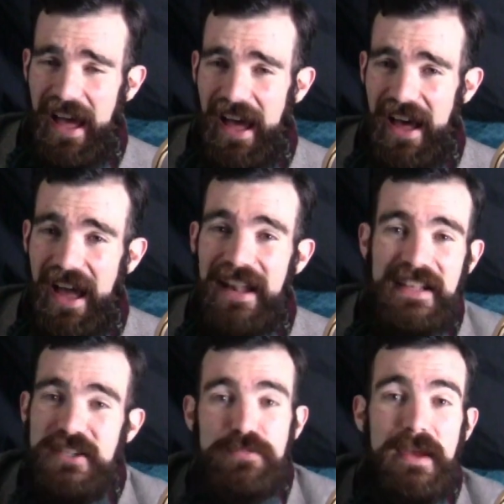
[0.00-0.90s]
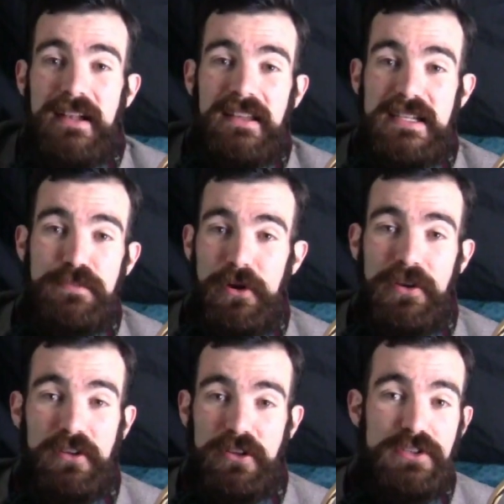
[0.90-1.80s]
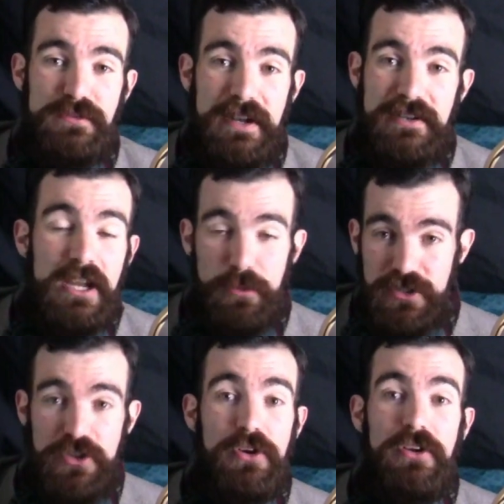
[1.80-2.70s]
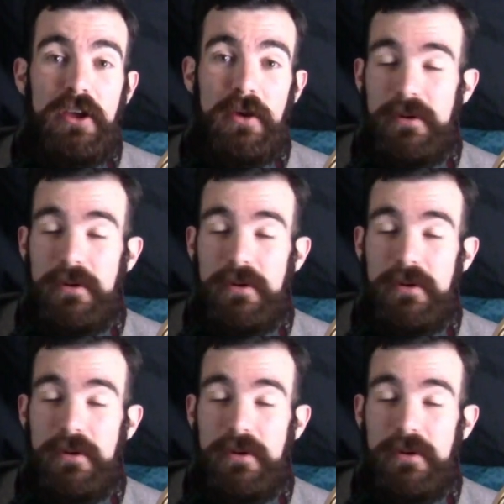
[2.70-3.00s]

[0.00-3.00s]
And they just made it less potent at close range. It was good.